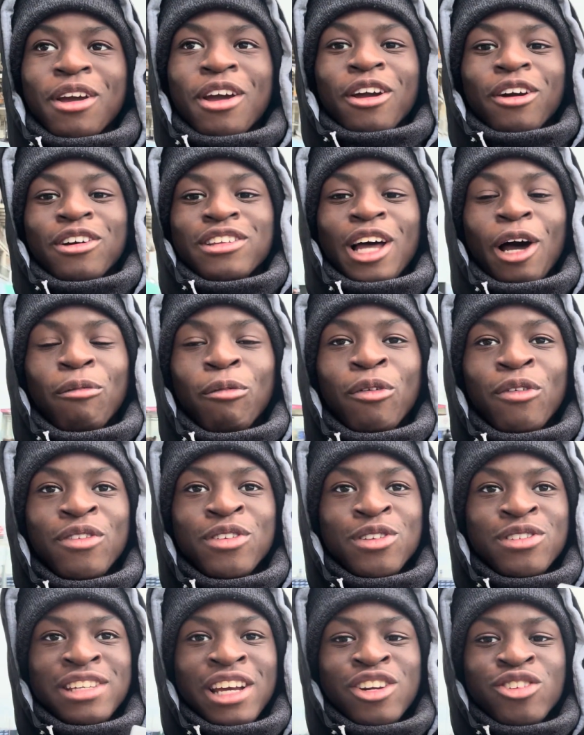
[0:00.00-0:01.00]
Because at
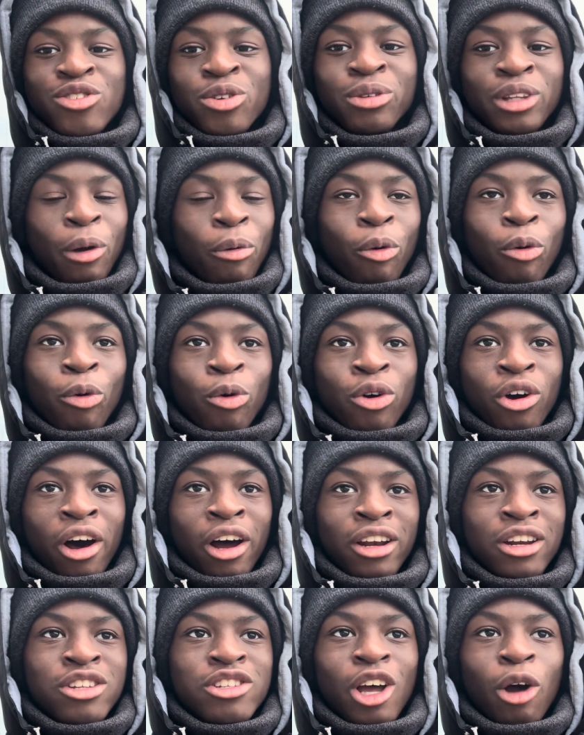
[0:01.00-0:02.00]
Walthamstow Central, they were all
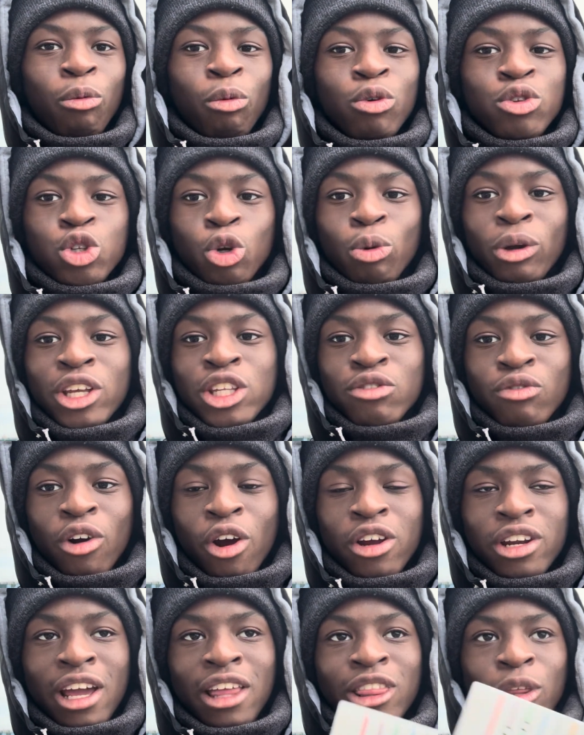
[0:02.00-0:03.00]
gone. So I walked to Queen's
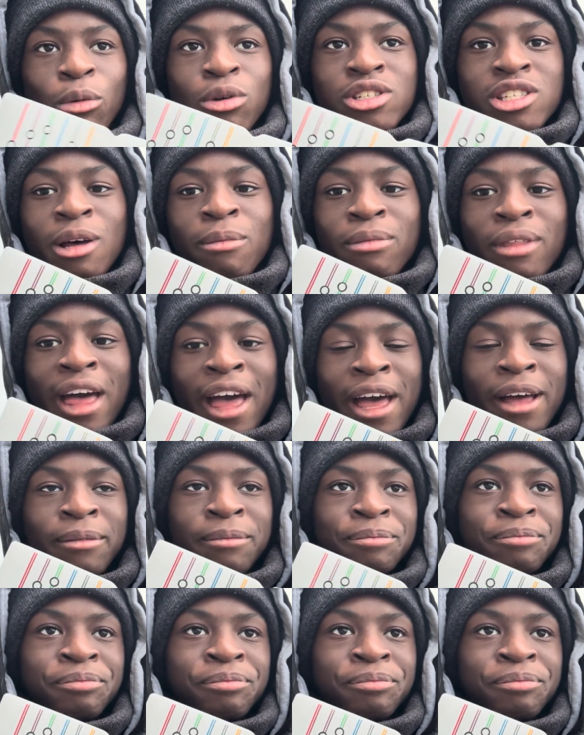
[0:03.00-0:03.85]
Road and there was some there.